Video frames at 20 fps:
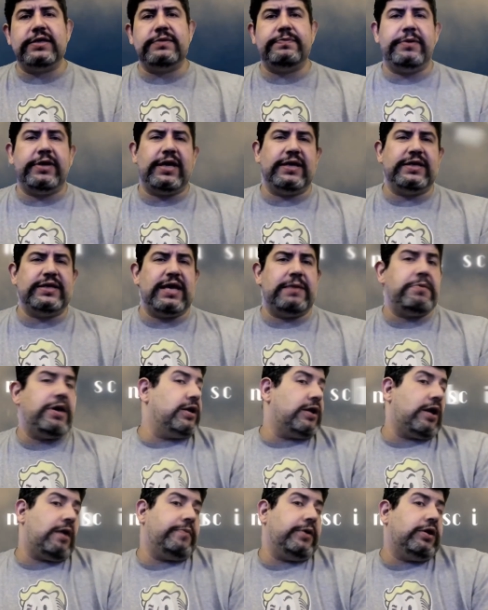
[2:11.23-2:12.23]
because they might
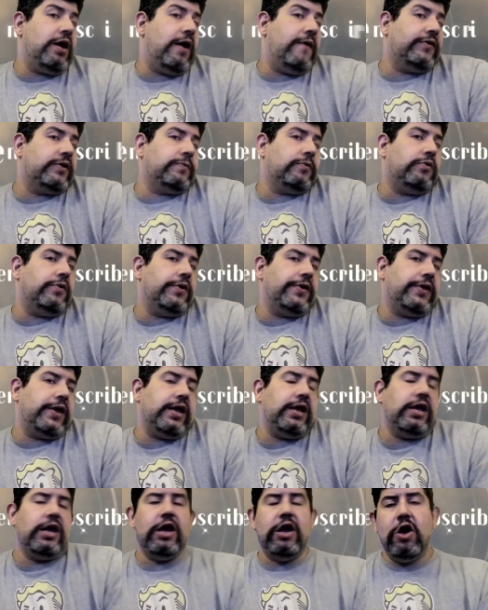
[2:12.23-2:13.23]
not be comfortable with it.
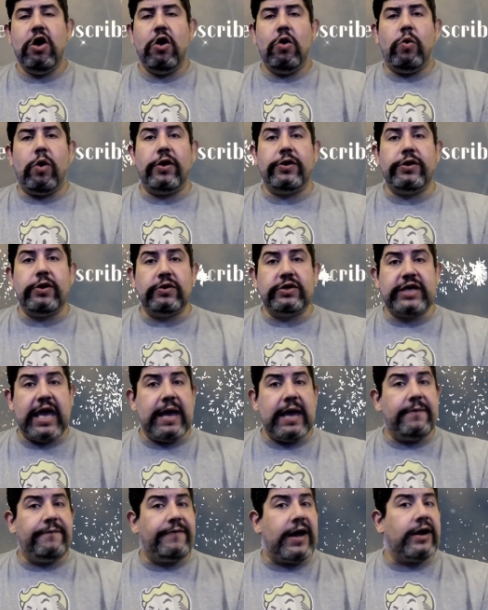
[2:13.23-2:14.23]
While those
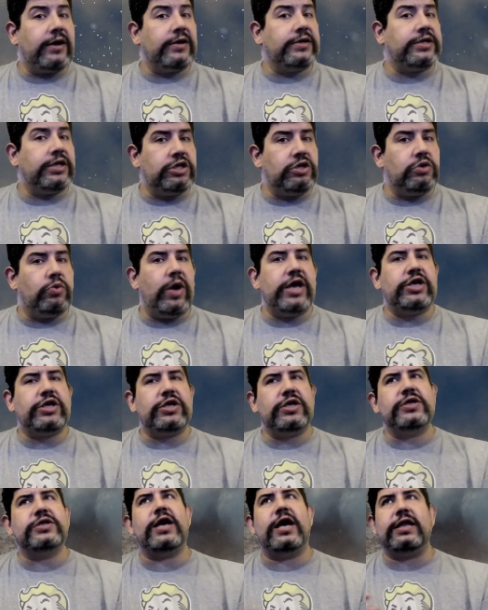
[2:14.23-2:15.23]
campfire
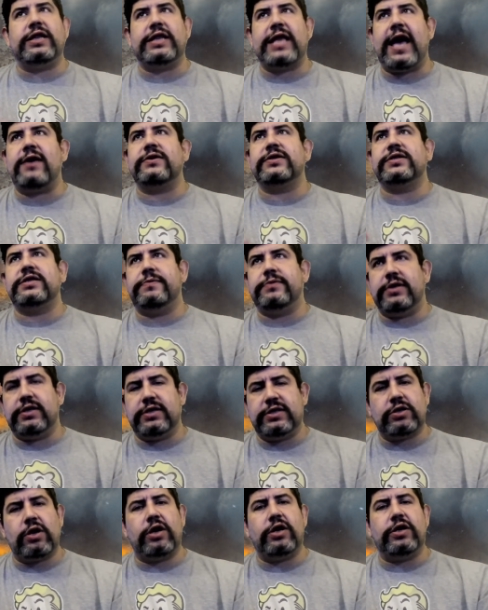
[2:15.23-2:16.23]
situations allows them to
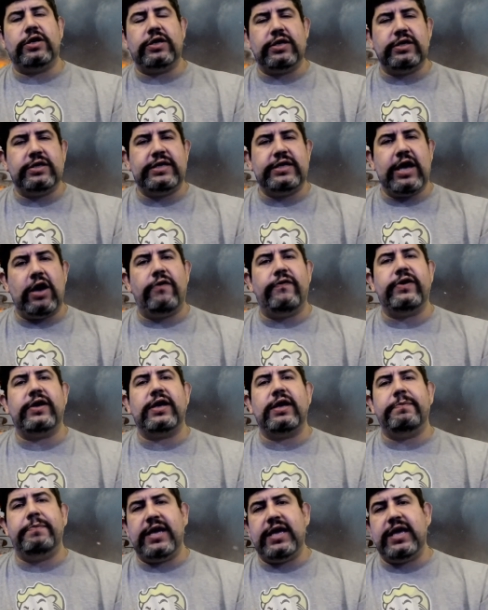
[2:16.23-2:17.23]
start delving
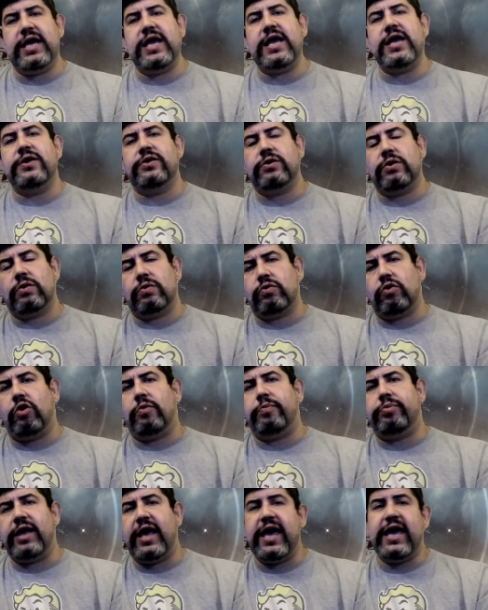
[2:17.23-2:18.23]
a bit into
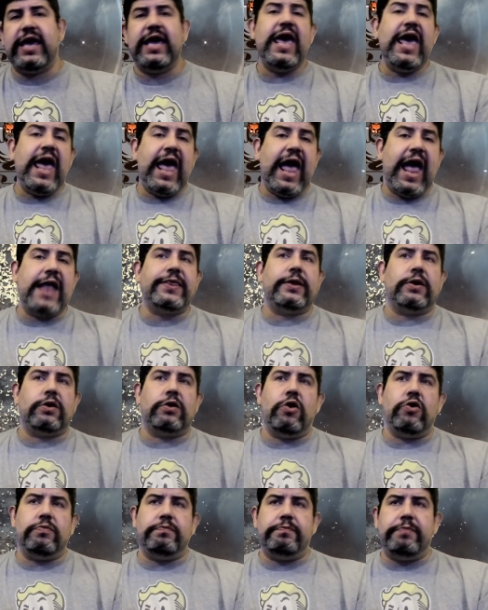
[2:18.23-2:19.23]
role-play at their
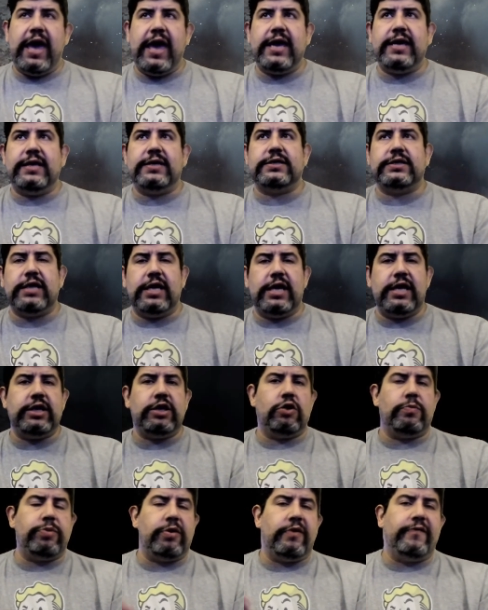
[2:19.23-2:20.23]
own pace, and
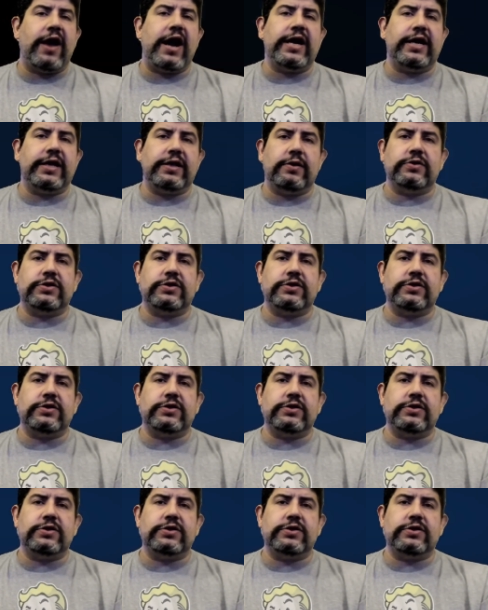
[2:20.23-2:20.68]
you're providing those